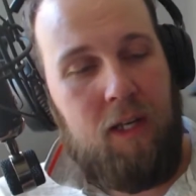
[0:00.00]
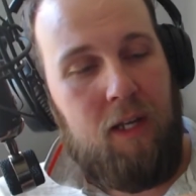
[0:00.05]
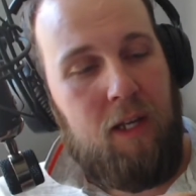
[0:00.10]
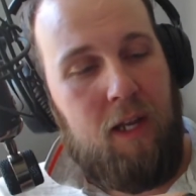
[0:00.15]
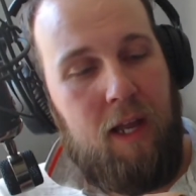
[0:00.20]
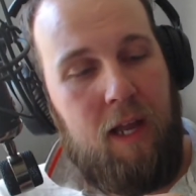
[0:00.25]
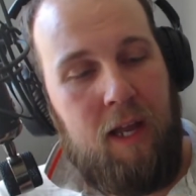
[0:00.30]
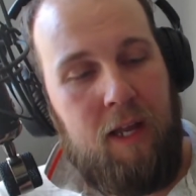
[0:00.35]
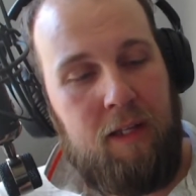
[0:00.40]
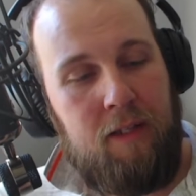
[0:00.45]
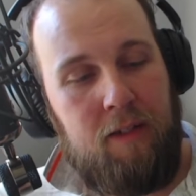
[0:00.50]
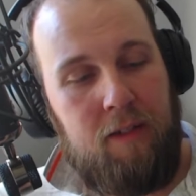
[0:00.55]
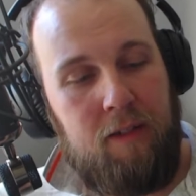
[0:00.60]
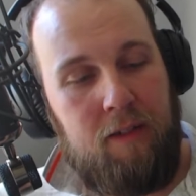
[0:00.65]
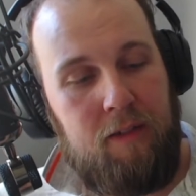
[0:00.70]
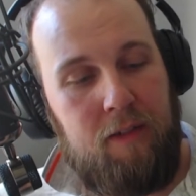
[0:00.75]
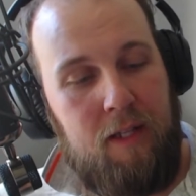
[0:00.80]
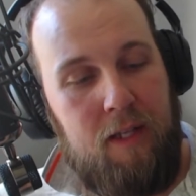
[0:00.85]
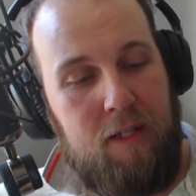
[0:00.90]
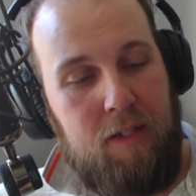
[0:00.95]
And
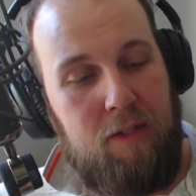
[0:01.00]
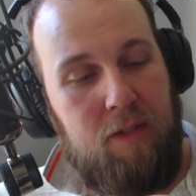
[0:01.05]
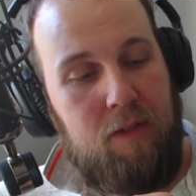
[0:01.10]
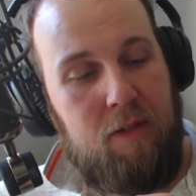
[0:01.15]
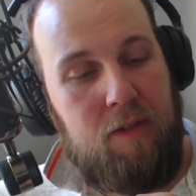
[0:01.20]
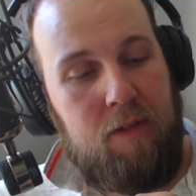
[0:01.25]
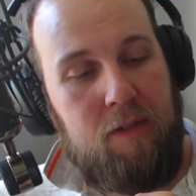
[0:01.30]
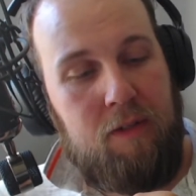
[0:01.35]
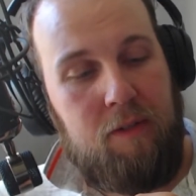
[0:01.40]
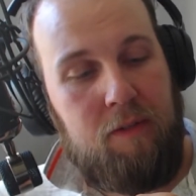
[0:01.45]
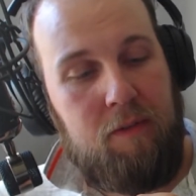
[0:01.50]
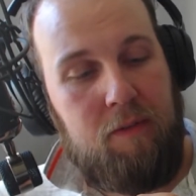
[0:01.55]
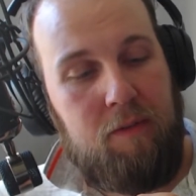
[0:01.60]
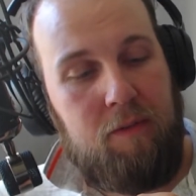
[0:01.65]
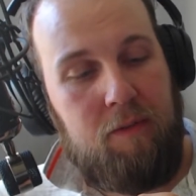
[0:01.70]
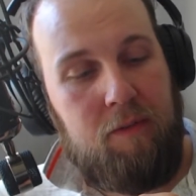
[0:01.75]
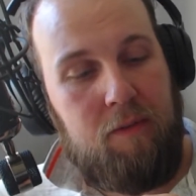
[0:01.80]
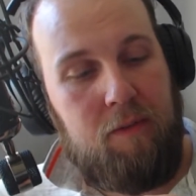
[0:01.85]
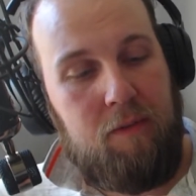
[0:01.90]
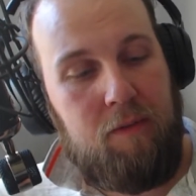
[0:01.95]
it's a
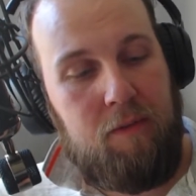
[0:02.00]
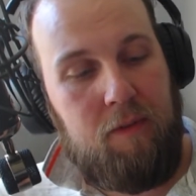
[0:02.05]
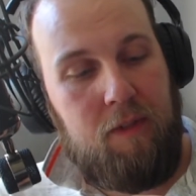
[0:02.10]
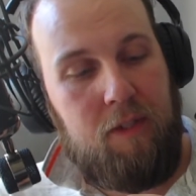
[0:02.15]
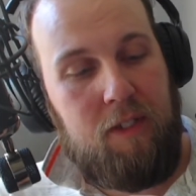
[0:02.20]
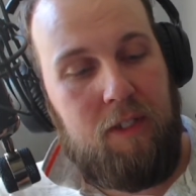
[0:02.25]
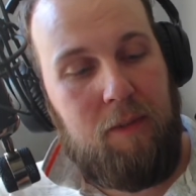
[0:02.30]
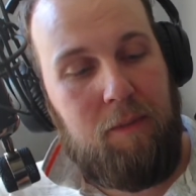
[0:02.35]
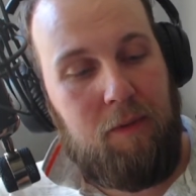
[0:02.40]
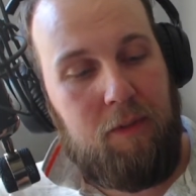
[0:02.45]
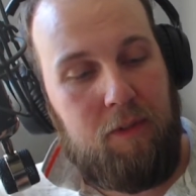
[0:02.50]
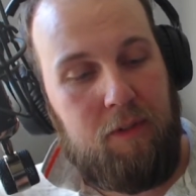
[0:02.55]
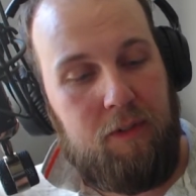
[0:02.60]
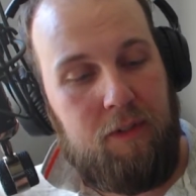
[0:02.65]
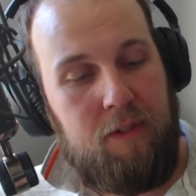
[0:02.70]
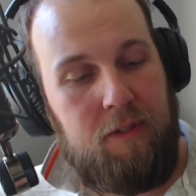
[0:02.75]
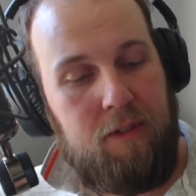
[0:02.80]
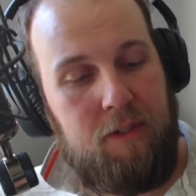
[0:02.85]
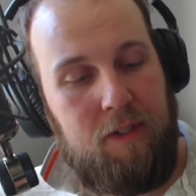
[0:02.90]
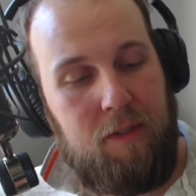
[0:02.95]

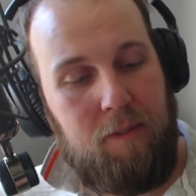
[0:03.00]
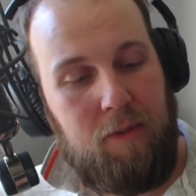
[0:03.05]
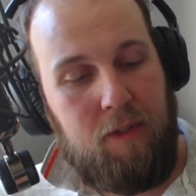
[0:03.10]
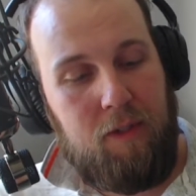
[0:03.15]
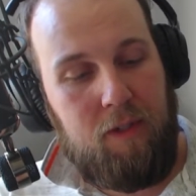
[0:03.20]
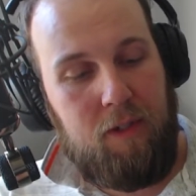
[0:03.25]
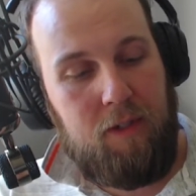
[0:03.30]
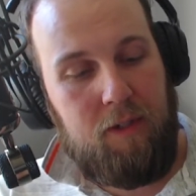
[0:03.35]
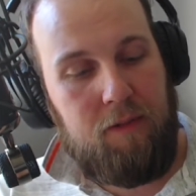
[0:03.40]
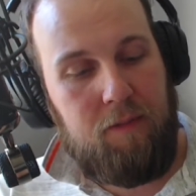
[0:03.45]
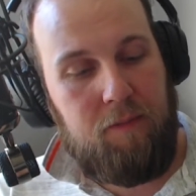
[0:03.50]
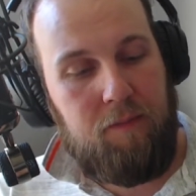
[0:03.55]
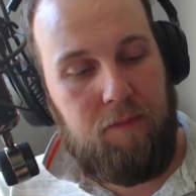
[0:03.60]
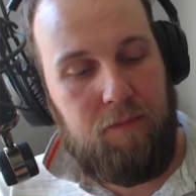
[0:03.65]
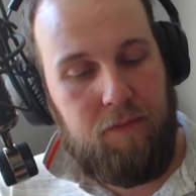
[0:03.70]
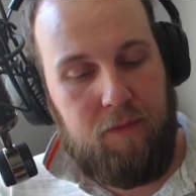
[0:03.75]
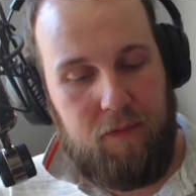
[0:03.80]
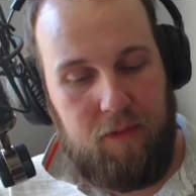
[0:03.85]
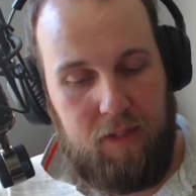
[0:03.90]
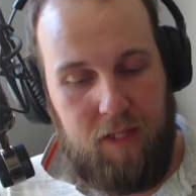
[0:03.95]
similar SIM card
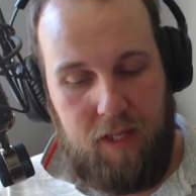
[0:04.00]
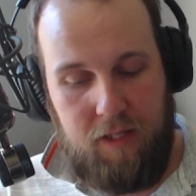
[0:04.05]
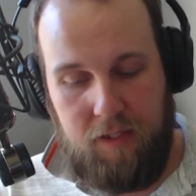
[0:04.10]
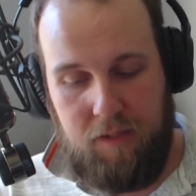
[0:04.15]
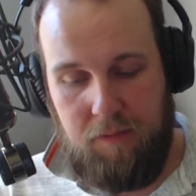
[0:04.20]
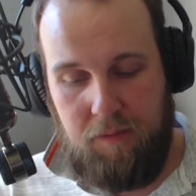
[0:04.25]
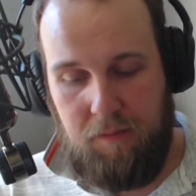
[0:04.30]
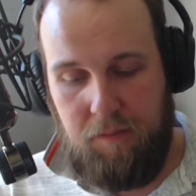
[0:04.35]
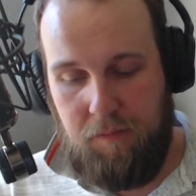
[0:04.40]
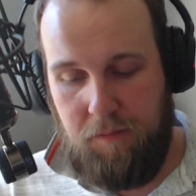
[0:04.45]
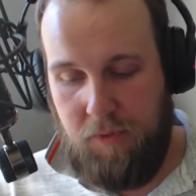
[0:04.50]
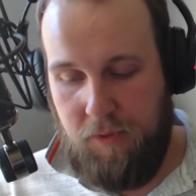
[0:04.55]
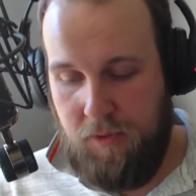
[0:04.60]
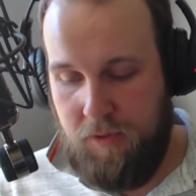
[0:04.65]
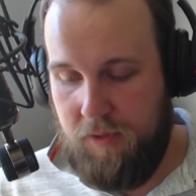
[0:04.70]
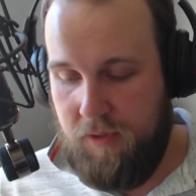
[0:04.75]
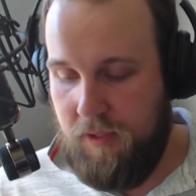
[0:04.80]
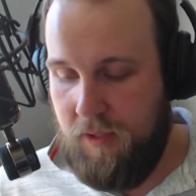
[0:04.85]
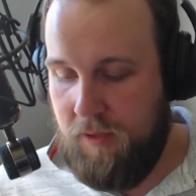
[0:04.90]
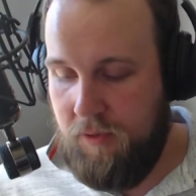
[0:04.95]
that's
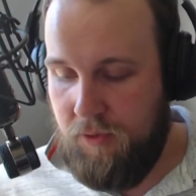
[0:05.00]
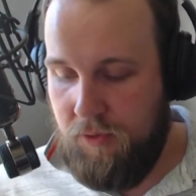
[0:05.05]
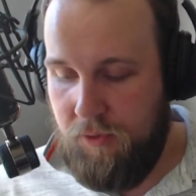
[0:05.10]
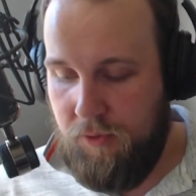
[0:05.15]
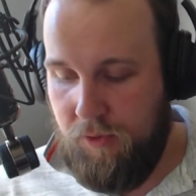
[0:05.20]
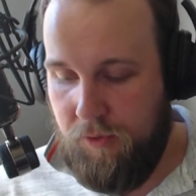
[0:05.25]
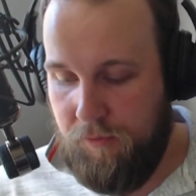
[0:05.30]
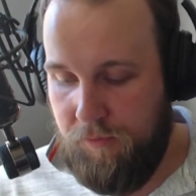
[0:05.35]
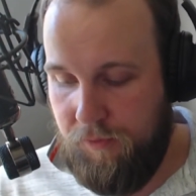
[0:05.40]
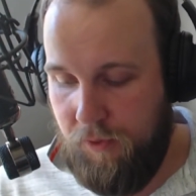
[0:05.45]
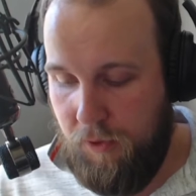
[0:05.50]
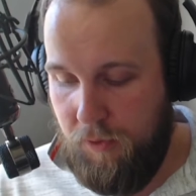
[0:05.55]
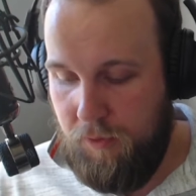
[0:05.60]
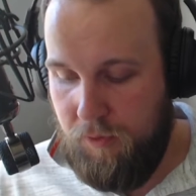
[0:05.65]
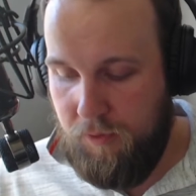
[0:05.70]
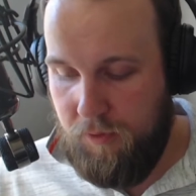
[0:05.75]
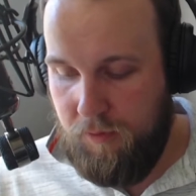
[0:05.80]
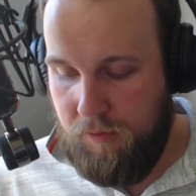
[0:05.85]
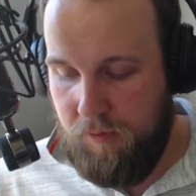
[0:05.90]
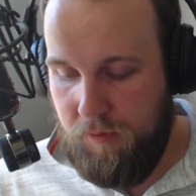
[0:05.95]
put into your
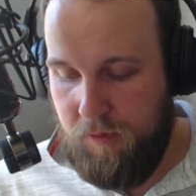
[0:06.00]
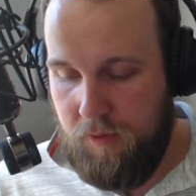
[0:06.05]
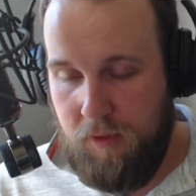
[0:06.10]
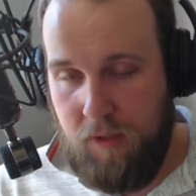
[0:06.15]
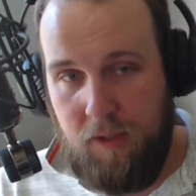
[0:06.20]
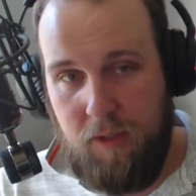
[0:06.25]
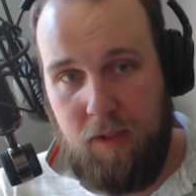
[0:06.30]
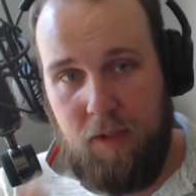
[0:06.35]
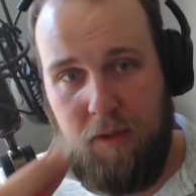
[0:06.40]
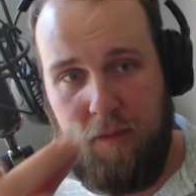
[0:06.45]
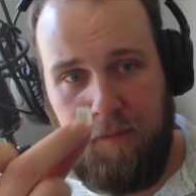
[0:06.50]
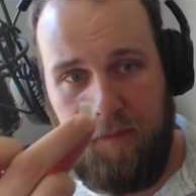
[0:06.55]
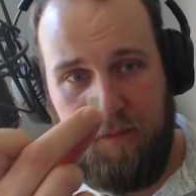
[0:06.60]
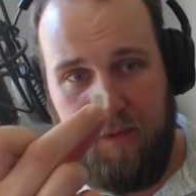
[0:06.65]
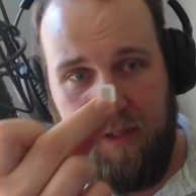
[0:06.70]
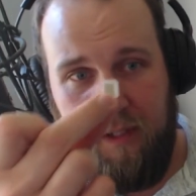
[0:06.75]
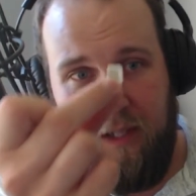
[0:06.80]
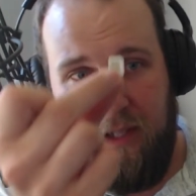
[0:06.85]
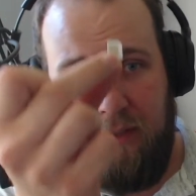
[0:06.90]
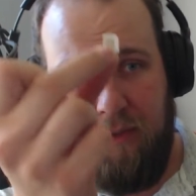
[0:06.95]
phone
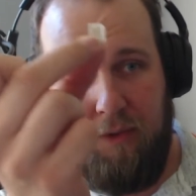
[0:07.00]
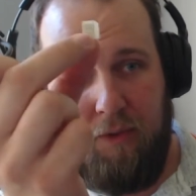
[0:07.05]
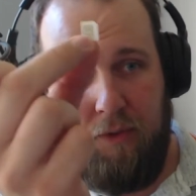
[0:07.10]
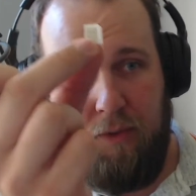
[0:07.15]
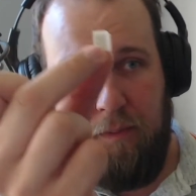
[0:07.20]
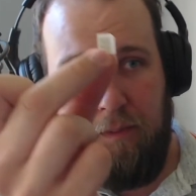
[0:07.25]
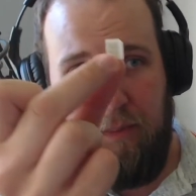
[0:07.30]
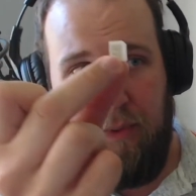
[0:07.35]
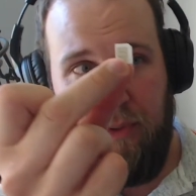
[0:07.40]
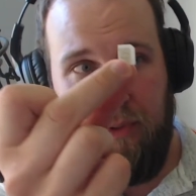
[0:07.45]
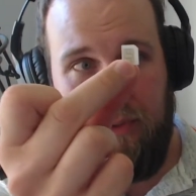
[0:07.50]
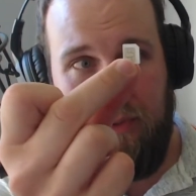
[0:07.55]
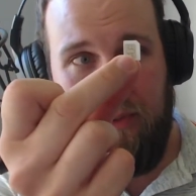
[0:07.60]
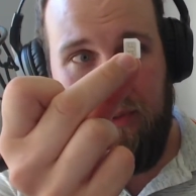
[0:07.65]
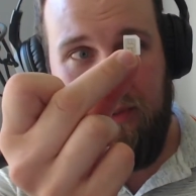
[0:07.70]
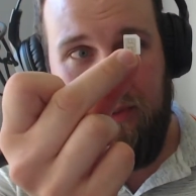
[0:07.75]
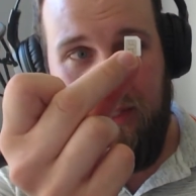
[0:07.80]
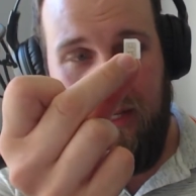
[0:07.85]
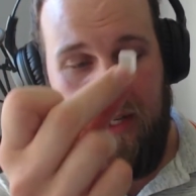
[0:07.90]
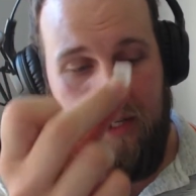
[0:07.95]
that you
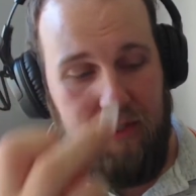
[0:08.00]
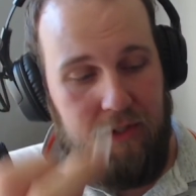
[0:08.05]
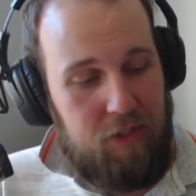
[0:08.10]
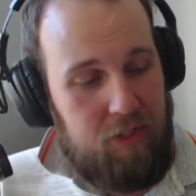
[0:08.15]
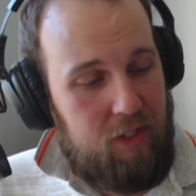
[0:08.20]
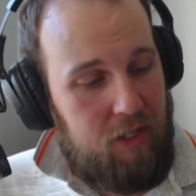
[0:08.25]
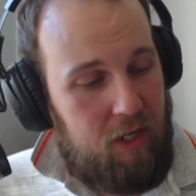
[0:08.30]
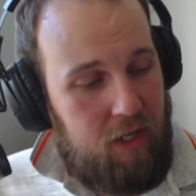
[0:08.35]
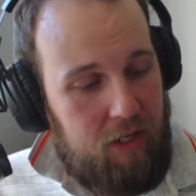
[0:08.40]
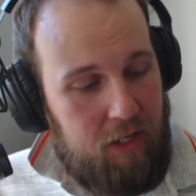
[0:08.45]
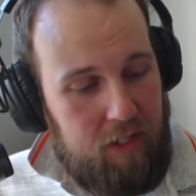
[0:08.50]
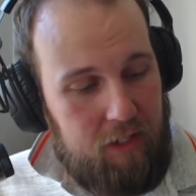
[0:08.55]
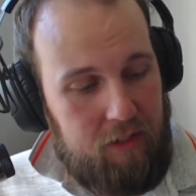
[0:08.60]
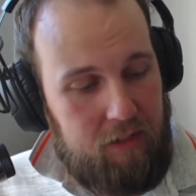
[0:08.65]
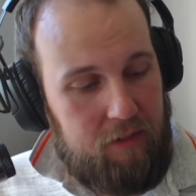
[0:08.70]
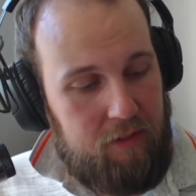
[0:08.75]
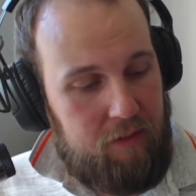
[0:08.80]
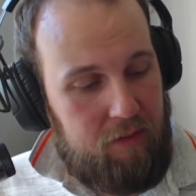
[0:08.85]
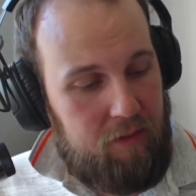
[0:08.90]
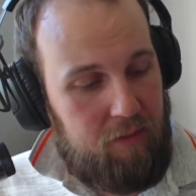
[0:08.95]
put inside
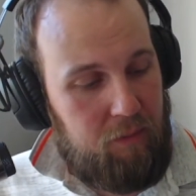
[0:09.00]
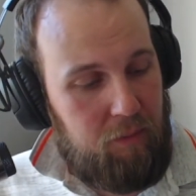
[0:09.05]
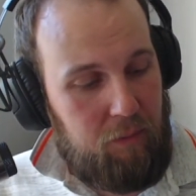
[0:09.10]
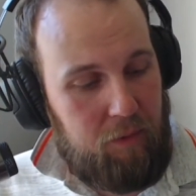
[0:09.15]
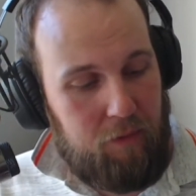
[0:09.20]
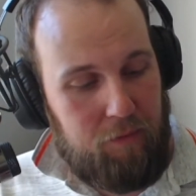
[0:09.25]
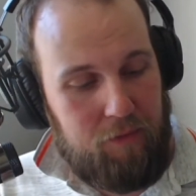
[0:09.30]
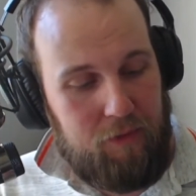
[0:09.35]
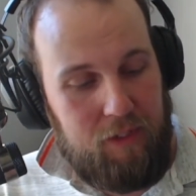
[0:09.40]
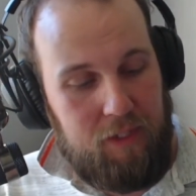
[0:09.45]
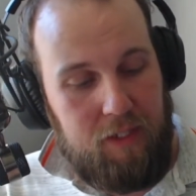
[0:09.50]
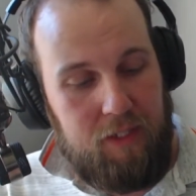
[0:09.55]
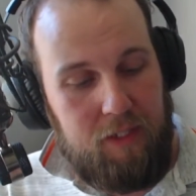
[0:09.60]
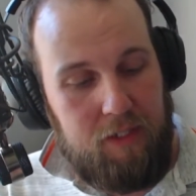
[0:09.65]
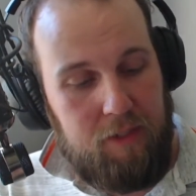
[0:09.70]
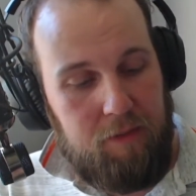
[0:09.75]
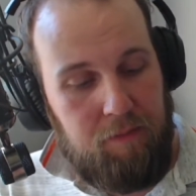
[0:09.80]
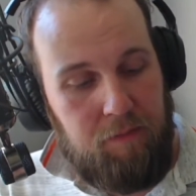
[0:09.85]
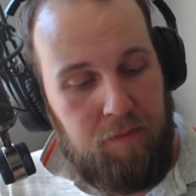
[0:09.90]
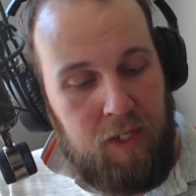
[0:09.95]
one of these.